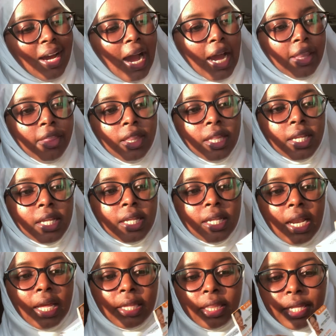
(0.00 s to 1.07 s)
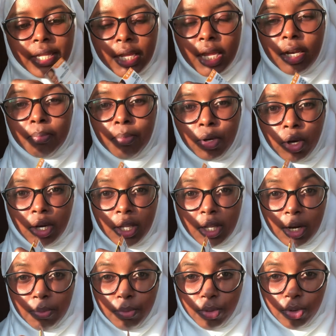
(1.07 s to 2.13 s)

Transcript: I think this is like the second bottle that I'm